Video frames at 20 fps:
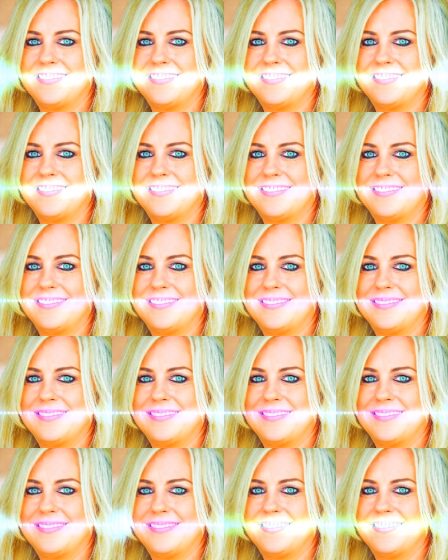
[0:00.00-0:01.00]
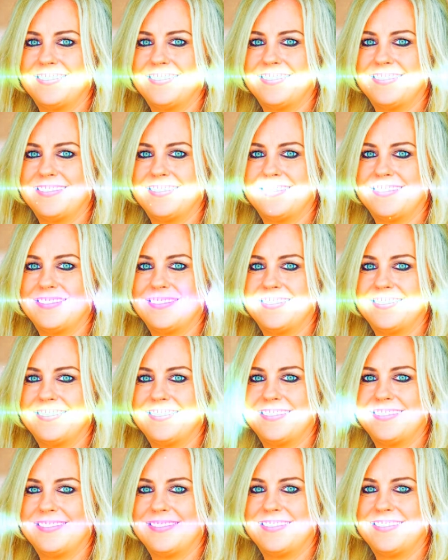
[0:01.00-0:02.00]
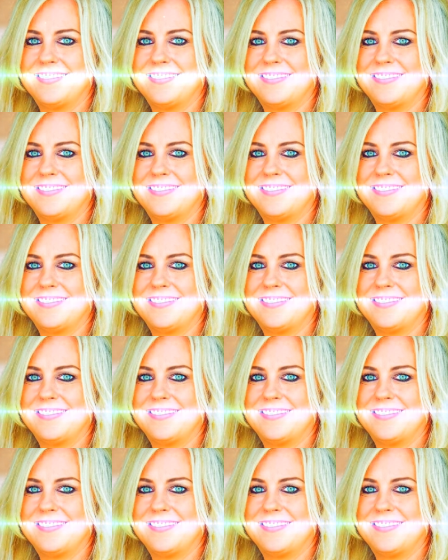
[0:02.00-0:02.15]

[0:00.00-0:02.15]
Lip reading: So first off, did you spend